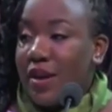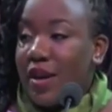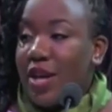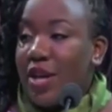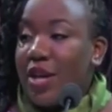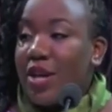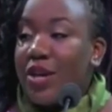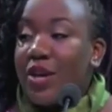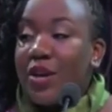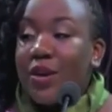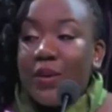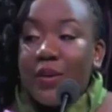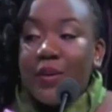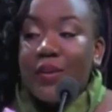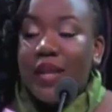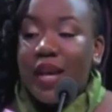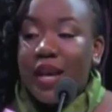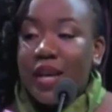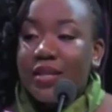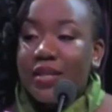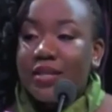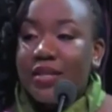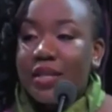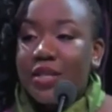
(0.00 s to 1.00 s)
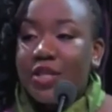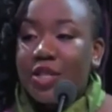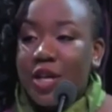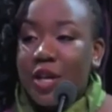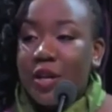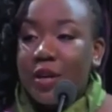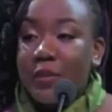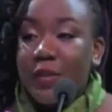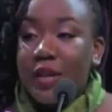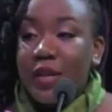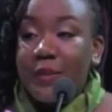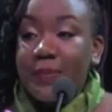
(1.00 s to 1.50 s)
ladies and
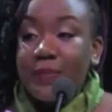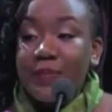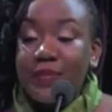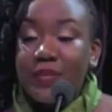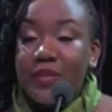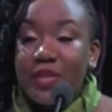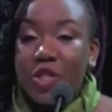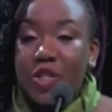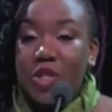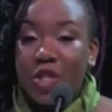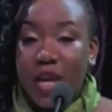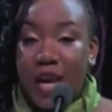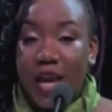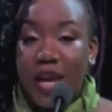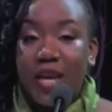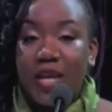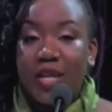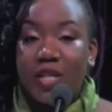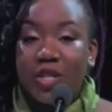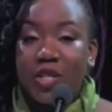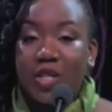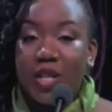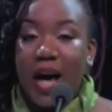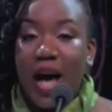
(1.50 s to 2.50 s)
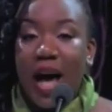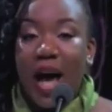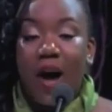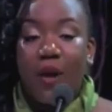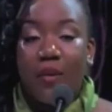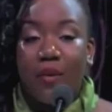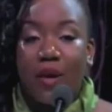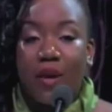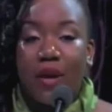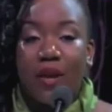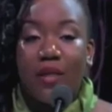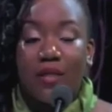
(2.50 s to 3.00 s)
gentlemen, change
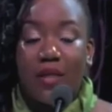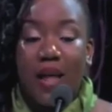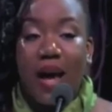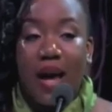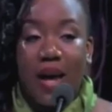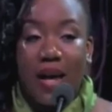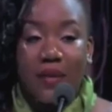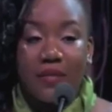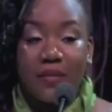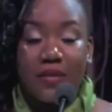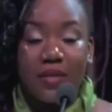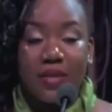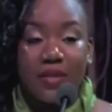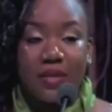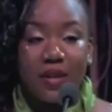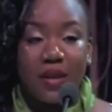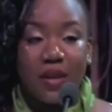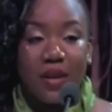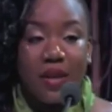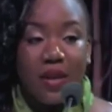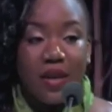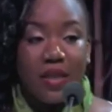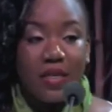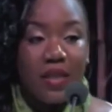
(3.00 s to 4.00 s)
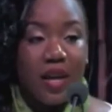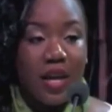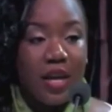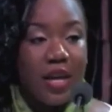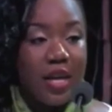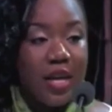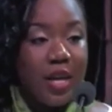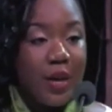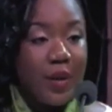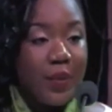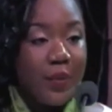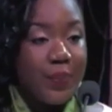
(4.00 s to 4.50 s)
our lives.
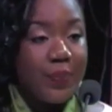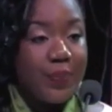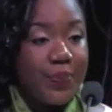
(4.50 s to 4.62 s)
Thank you.